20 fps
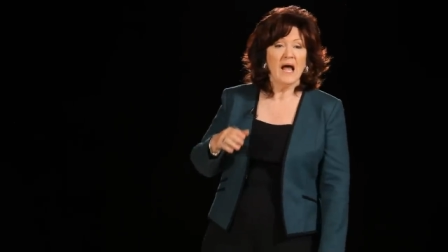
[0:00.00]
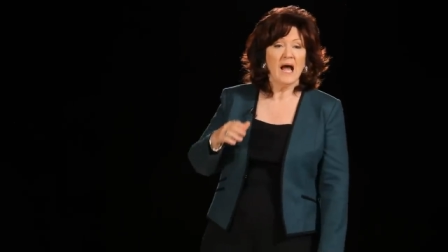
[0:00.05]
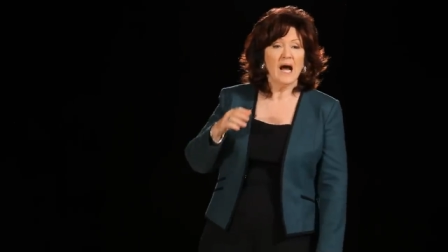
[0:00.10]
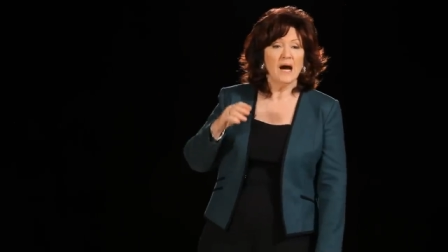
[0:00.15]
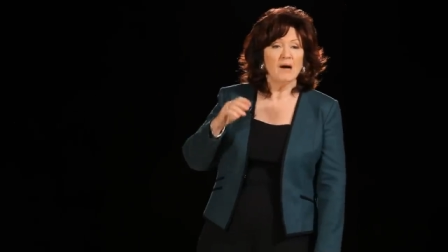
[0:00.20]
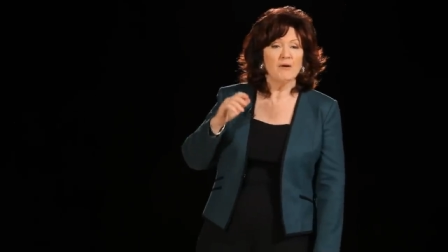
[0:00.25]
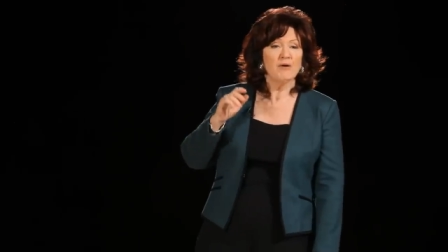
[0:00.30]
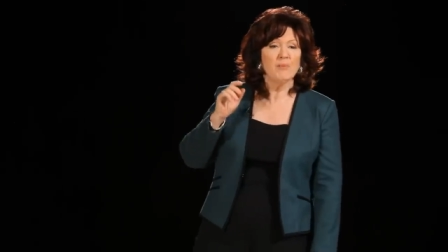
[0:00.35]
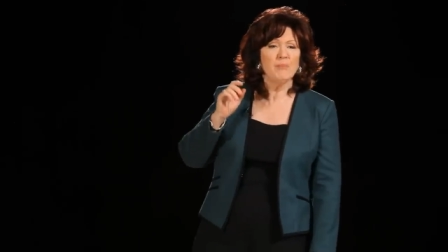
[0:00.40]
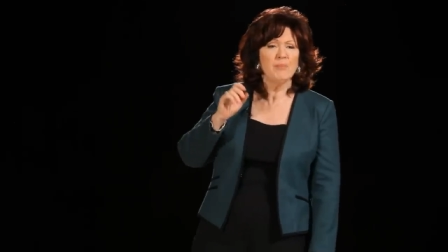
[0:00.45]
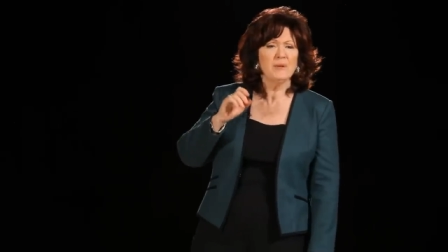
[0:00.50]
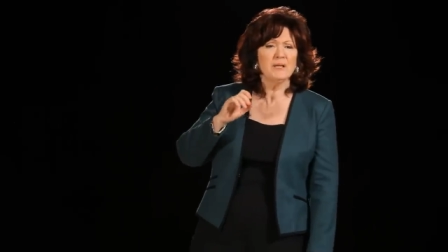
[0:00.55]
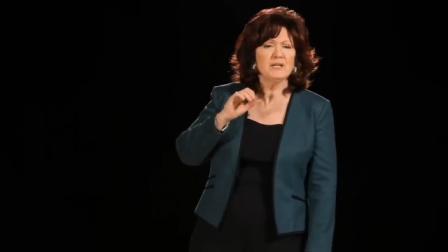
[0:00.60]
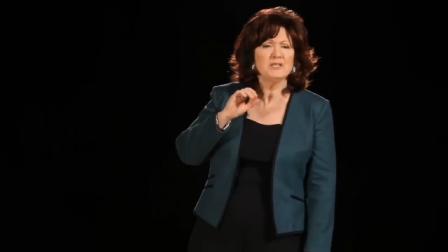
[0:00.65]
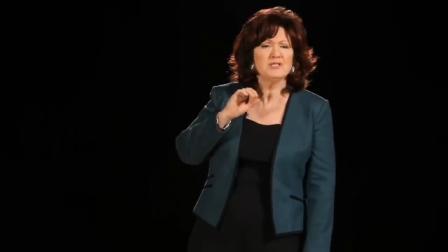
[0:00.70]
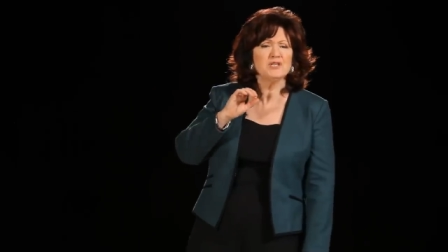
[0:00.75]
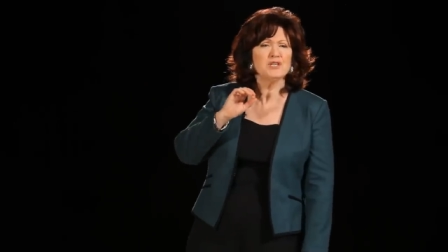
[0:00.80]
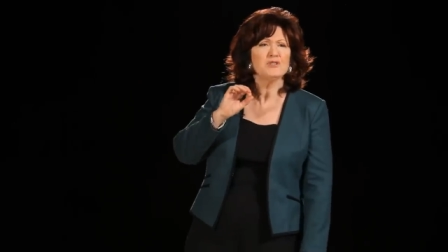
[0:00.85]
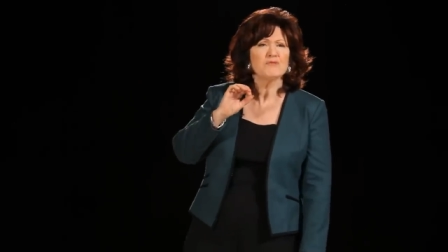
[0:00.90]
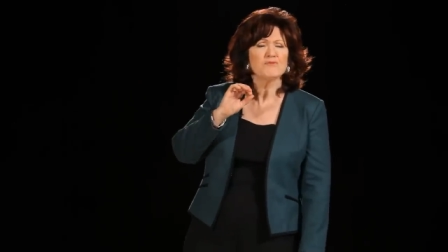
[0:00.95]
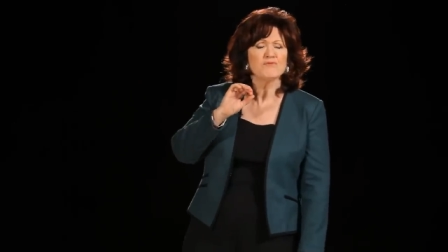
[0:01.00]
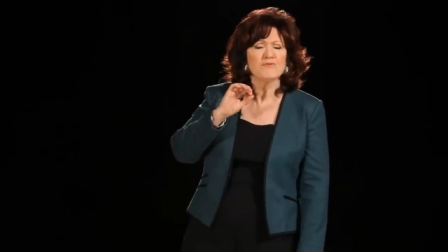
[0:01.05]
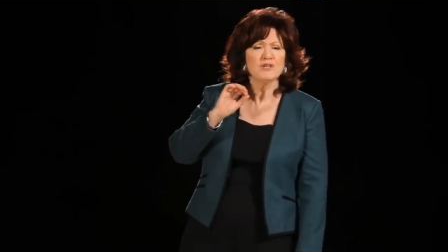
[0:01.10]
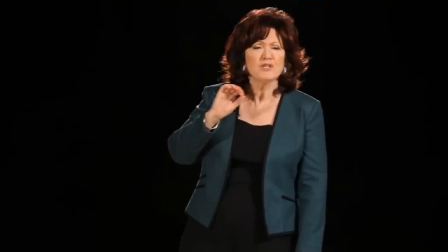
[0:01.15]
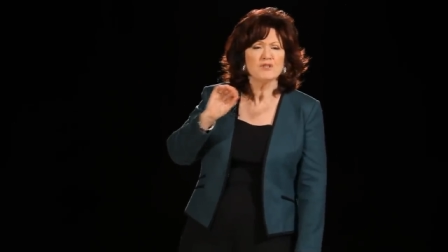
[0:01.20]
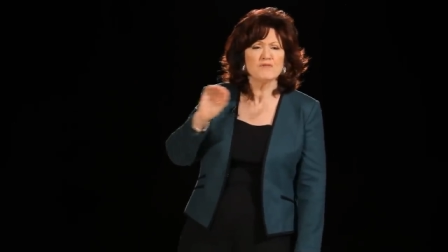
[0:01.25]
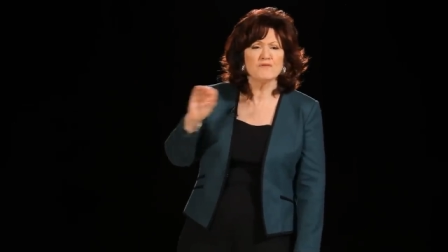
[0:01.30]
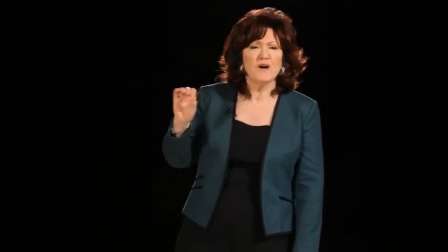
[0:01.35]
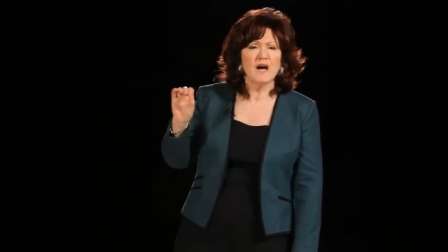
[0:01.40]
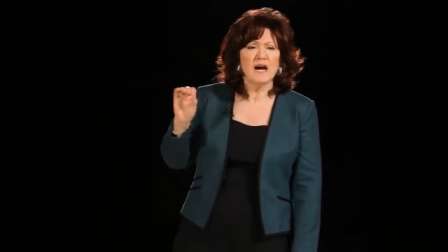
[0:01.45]
Our ability to
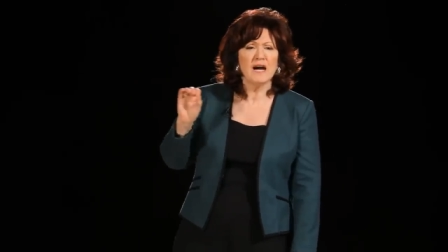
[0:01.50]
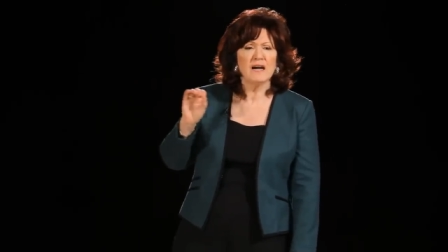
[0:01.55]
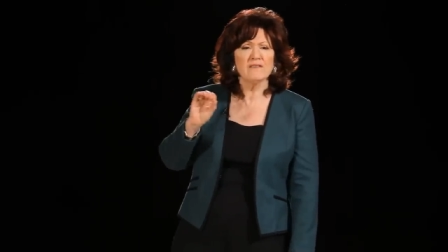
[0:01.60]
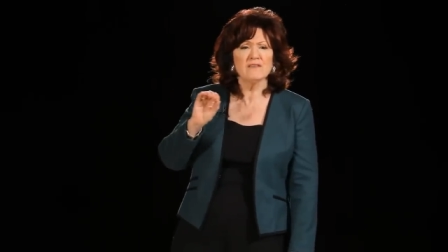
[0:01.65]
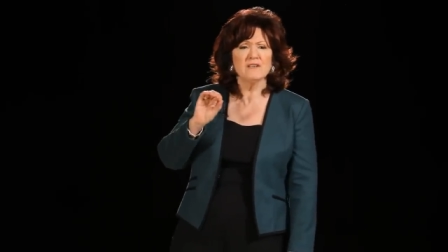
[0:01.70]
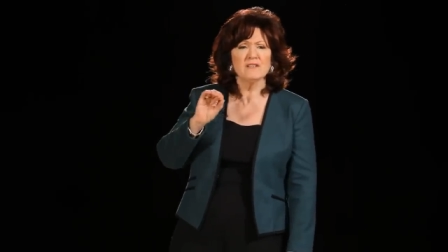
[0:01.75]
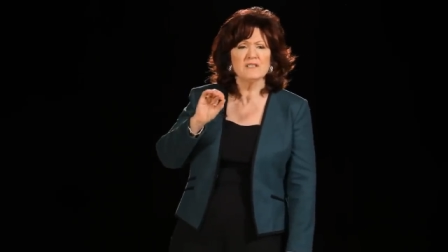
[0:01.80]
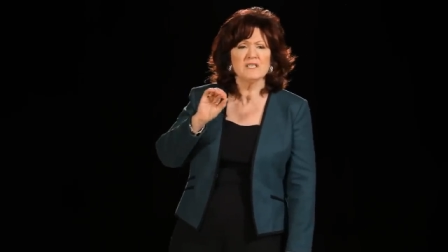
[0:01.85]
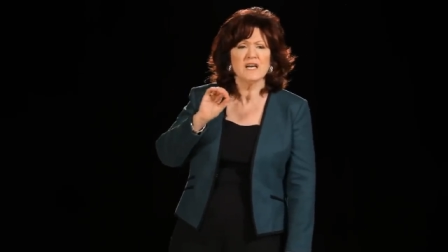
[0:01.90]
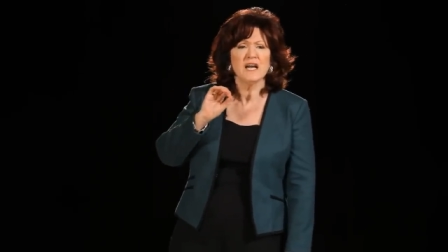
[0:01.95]
reach for others